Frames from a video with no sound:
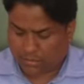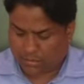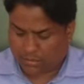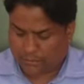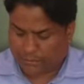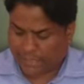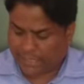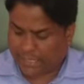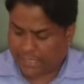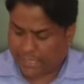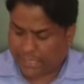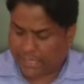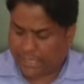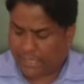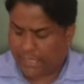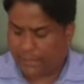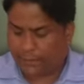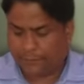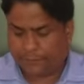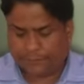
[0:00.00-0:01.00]
Make
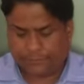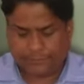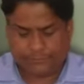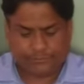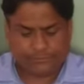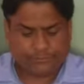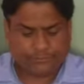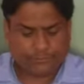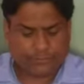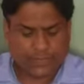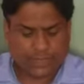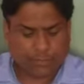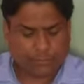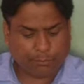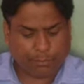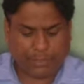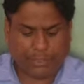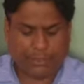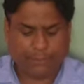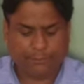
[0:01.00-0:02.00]
A,
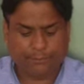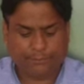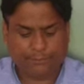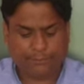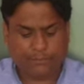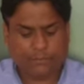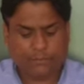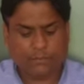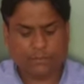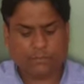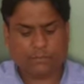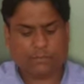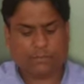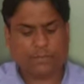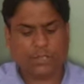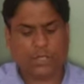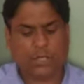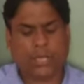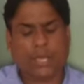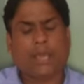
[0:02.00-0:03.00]
B.
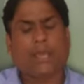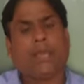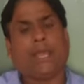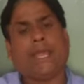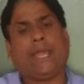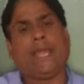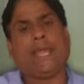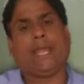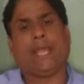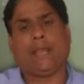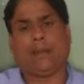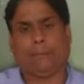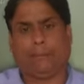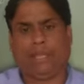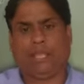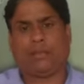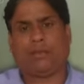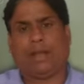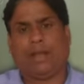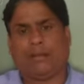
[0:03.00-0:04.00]
Okay, A and
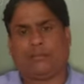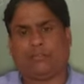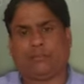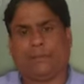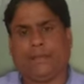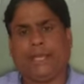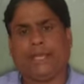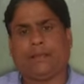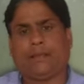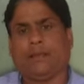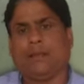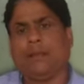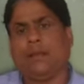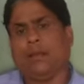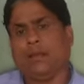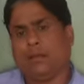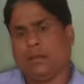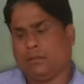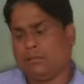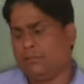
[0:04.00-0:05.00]
B you have to make.
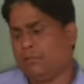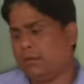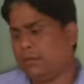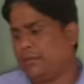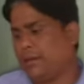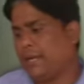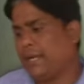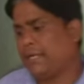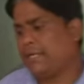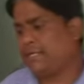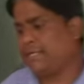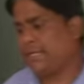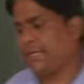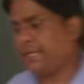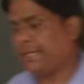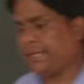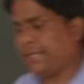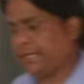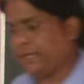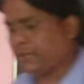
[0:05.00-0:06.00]
Bye bye,
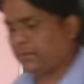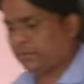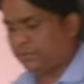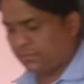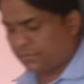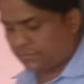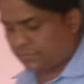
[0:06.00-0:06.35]
take care.